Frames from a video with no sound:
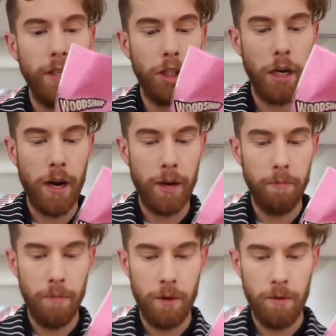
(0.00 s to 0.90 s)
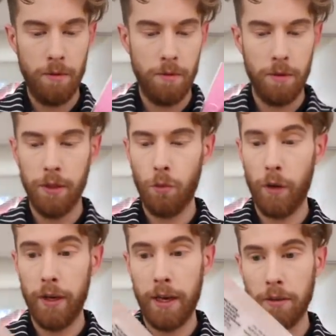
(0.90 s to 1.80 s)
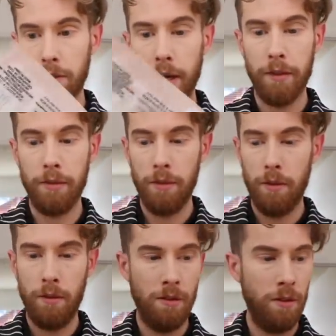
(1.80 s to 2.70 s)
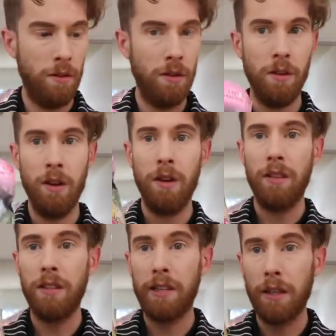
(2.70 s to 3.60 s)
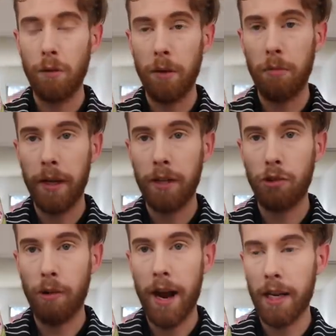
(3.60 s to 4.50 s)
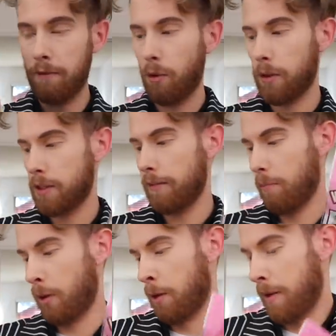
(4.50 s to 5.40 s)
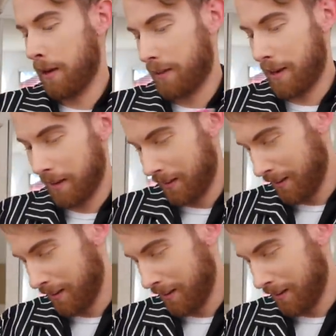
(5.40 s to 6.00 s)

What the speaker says: Wind Chime. It's windy outside. These things will be playing Dragon Force if I put them out there.